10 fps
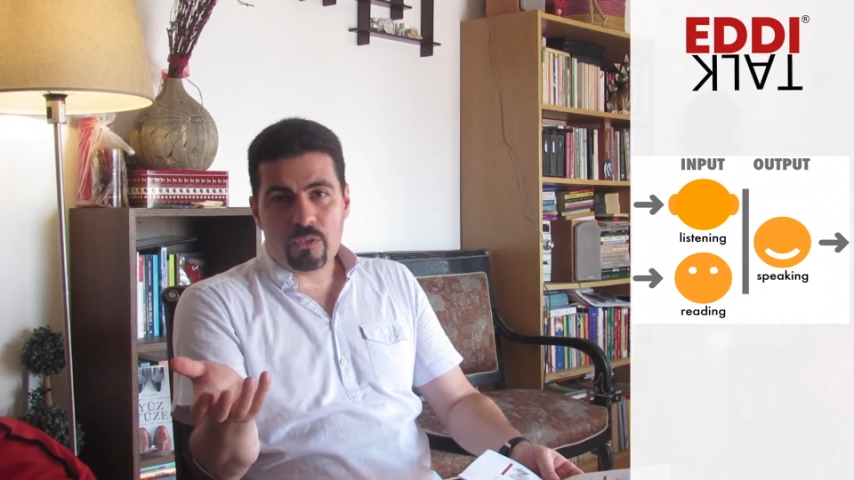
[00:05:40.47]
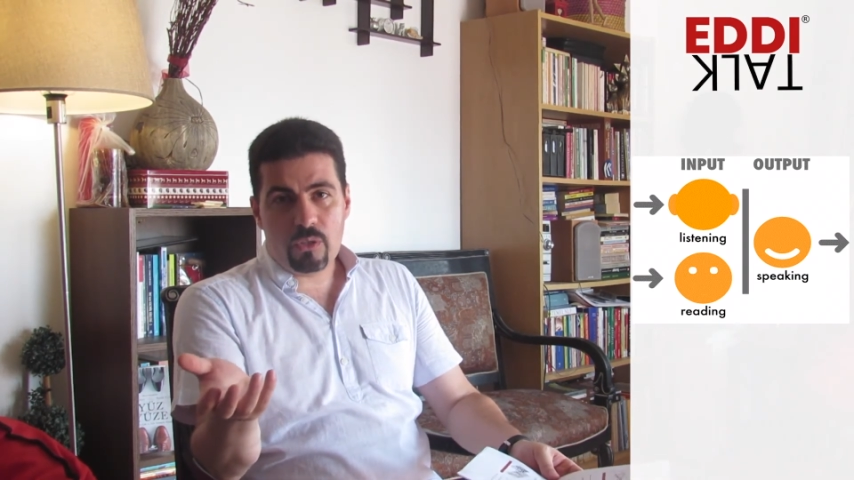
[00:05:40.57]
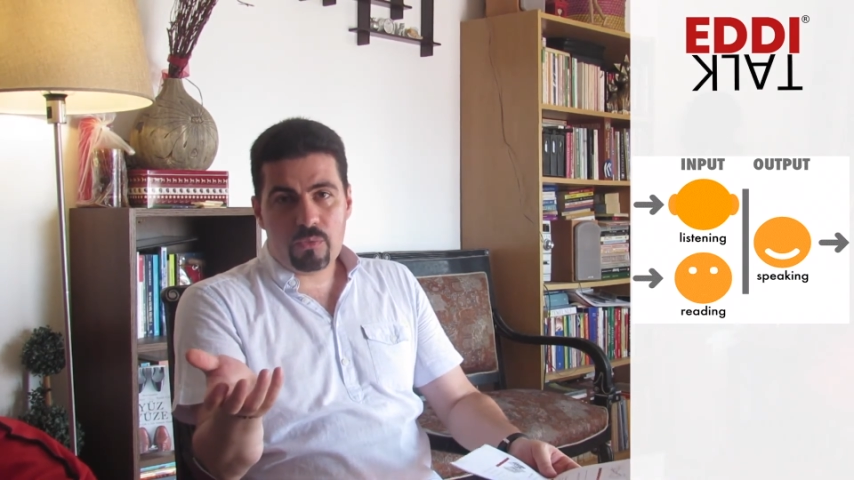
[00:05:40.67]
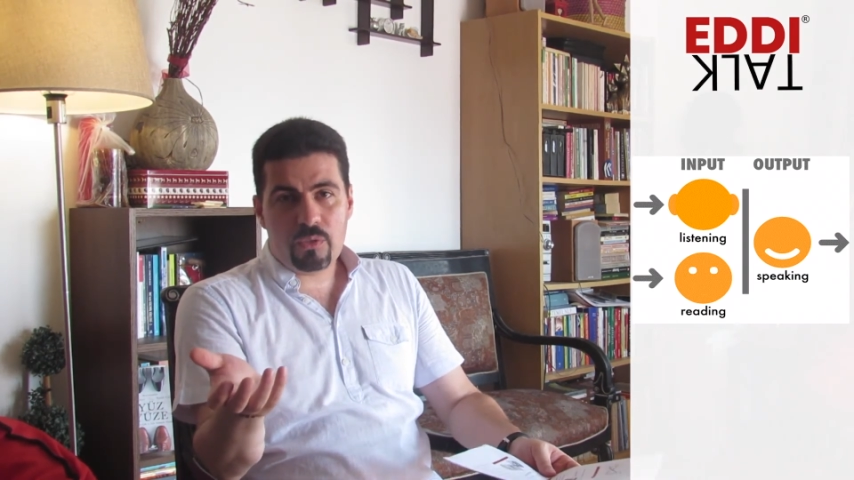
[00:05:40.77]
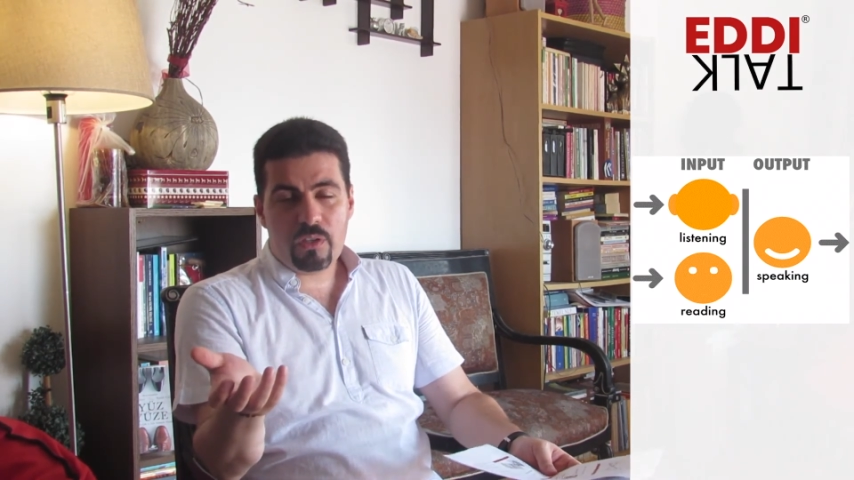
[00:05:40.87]
You
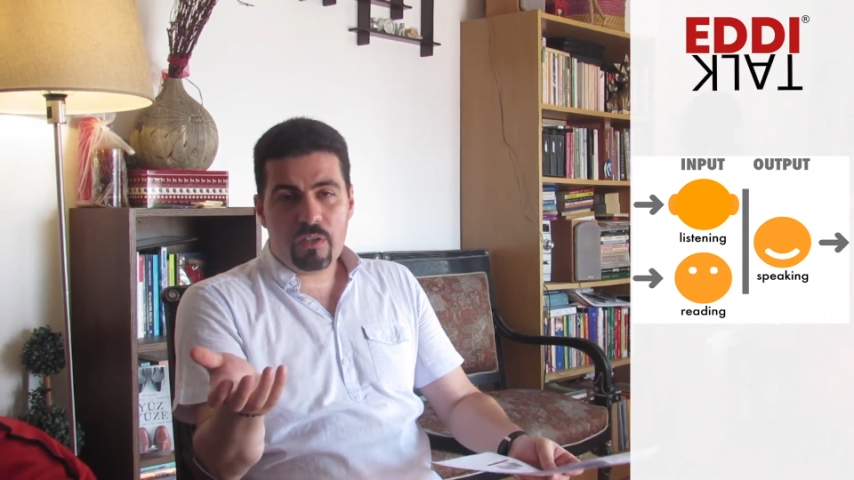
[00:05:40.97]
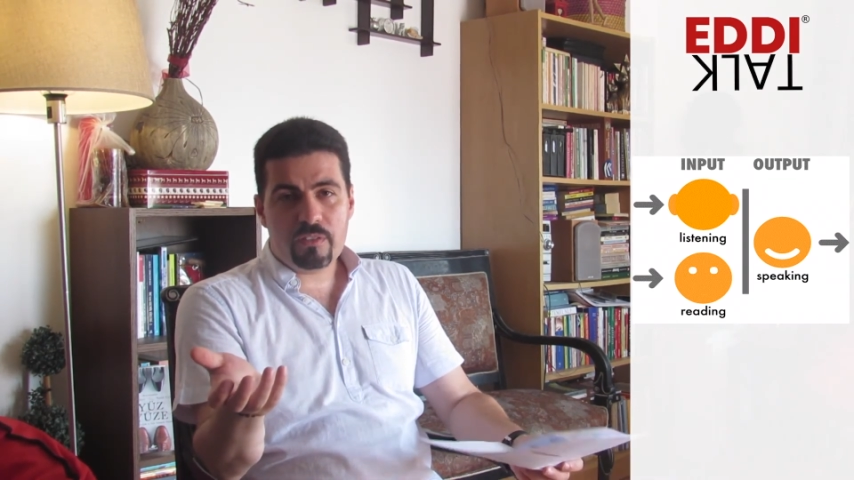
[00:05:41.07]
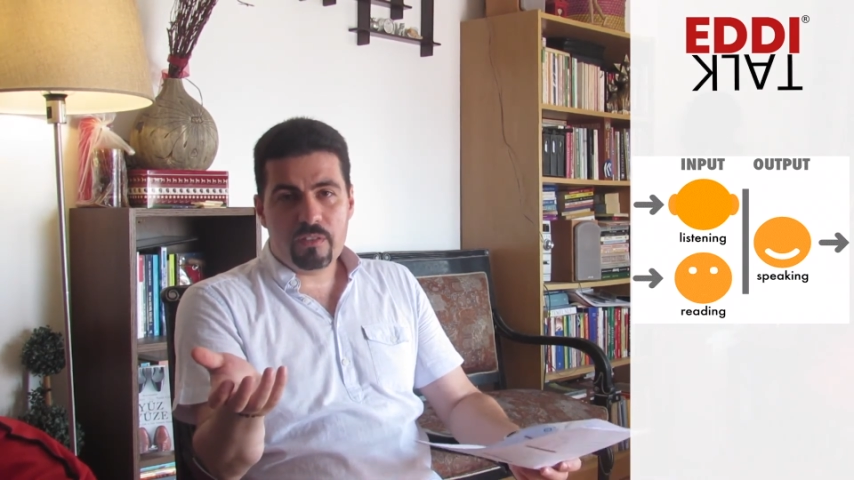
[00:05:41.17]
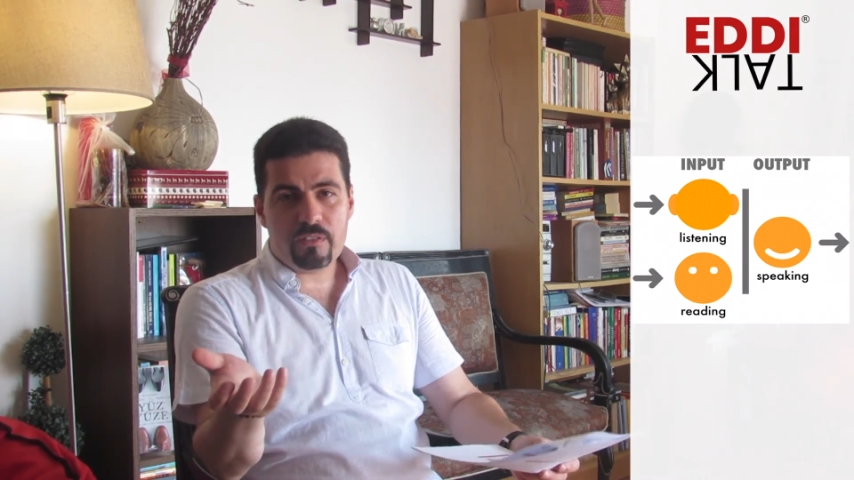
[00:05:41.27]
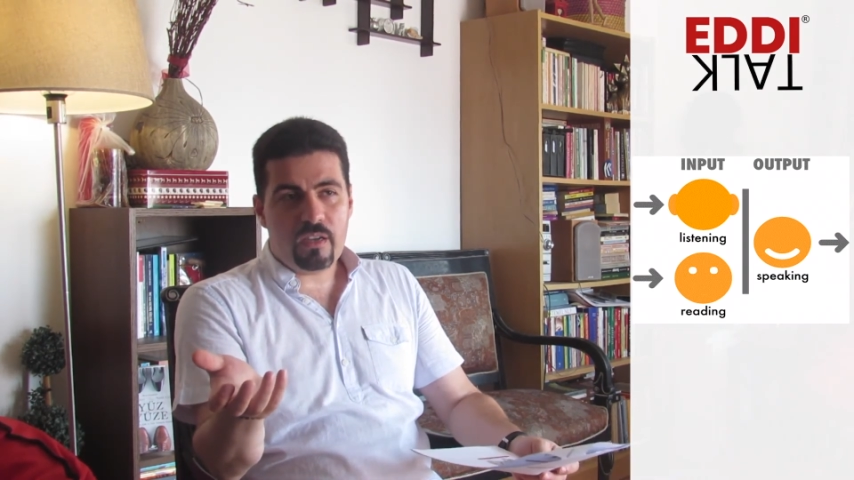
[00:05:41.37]
go to class
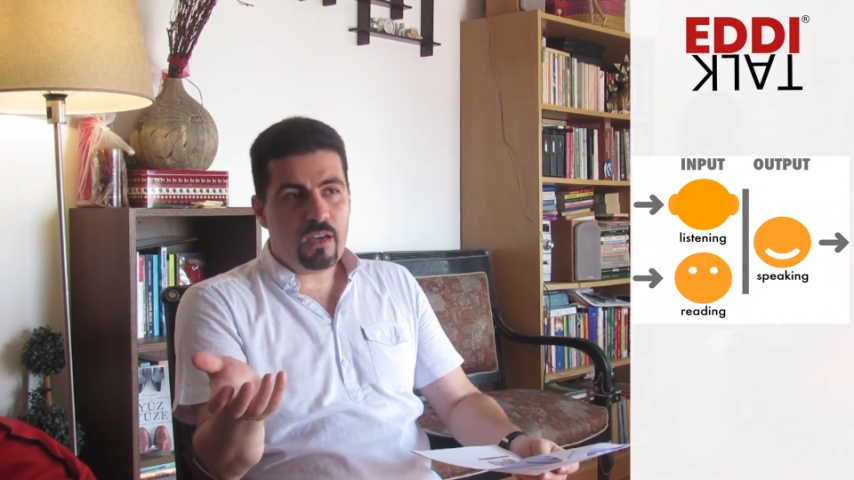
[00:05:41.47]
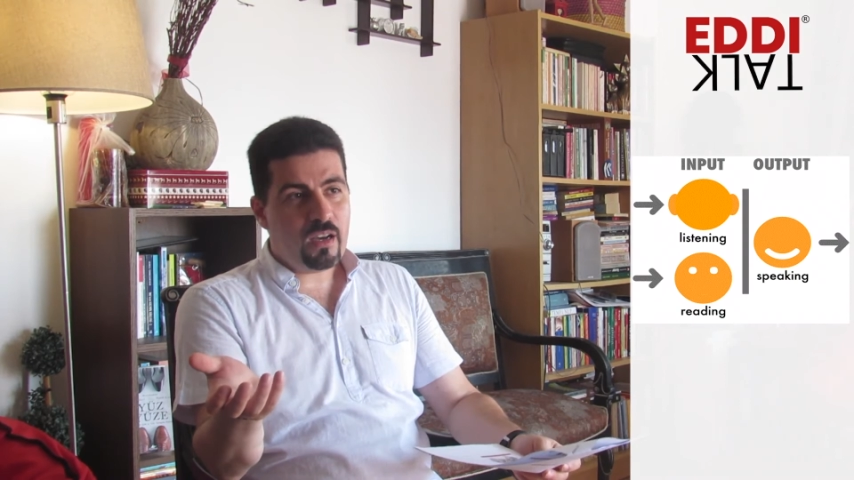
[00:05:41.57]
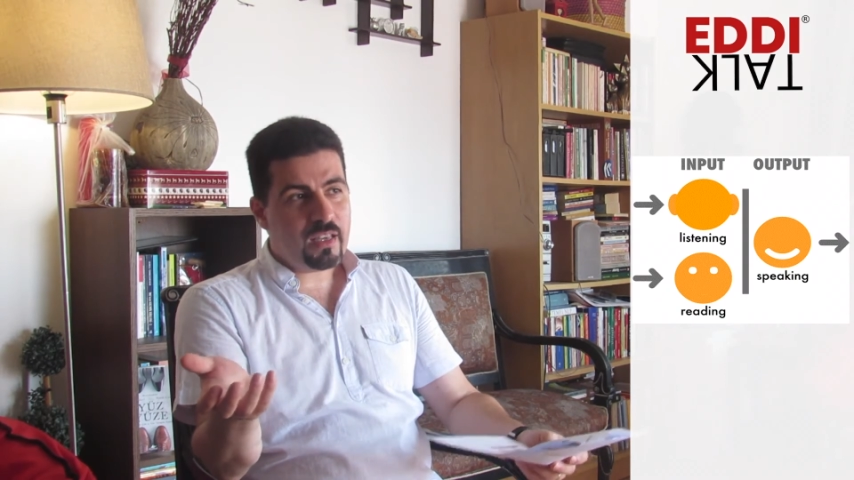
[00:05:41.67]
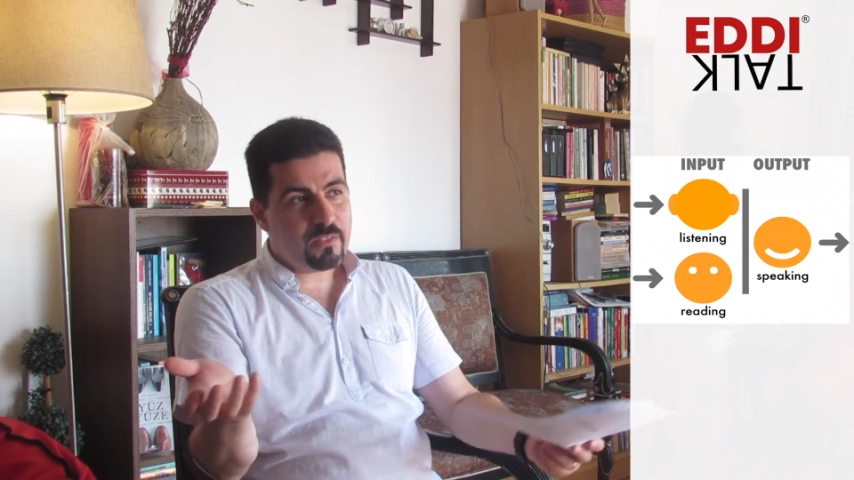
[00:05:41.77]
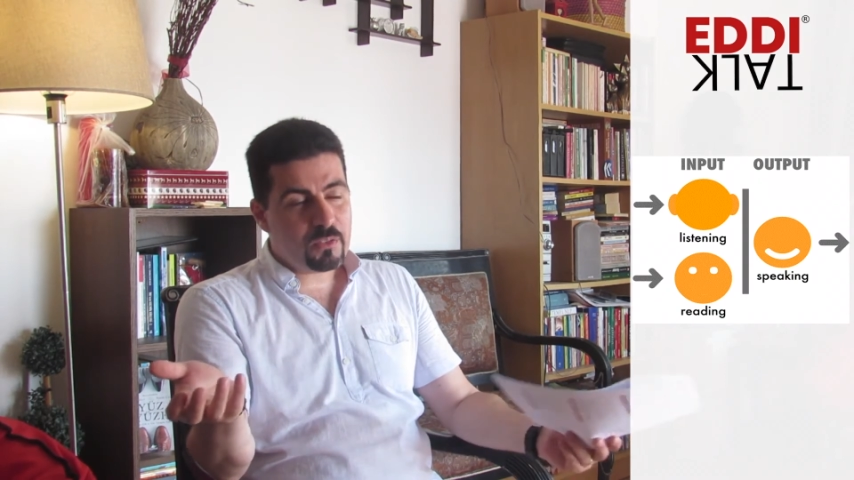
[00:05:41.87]
and say,
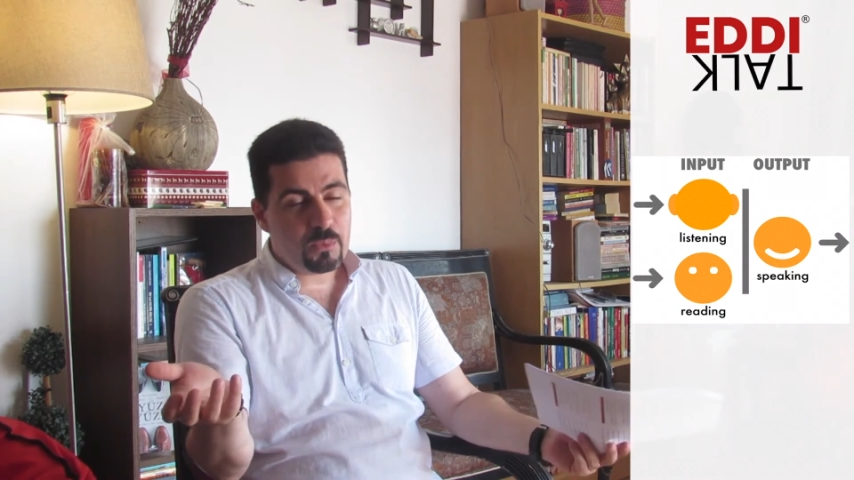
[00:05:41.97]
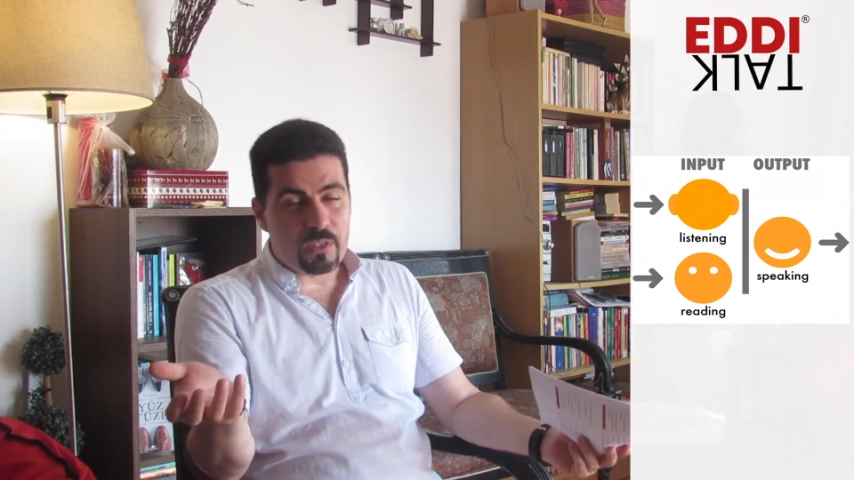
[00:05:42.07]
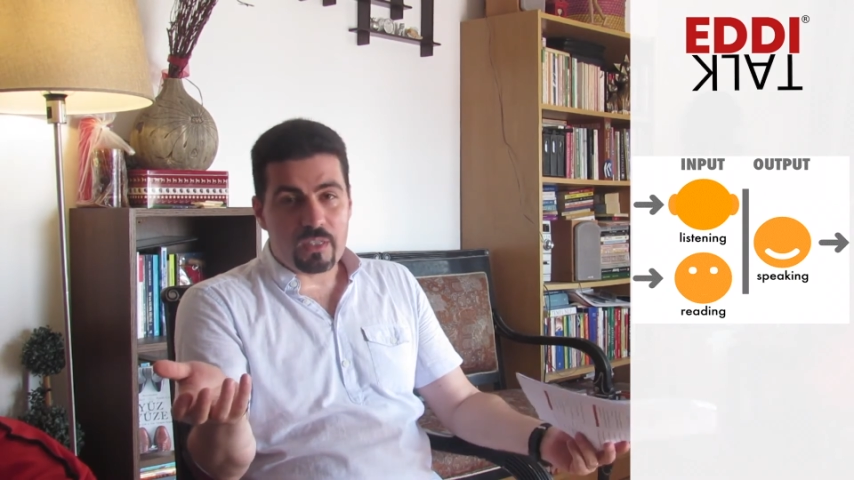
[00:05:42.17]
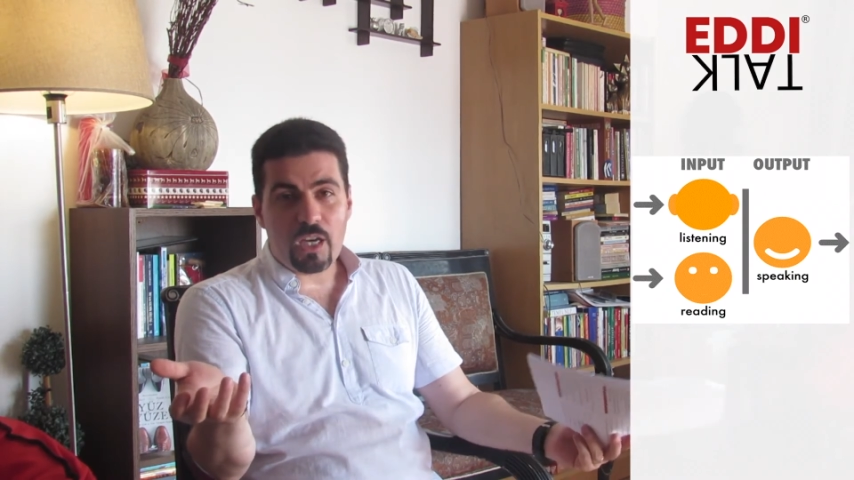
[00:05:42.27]
"Hi everyone,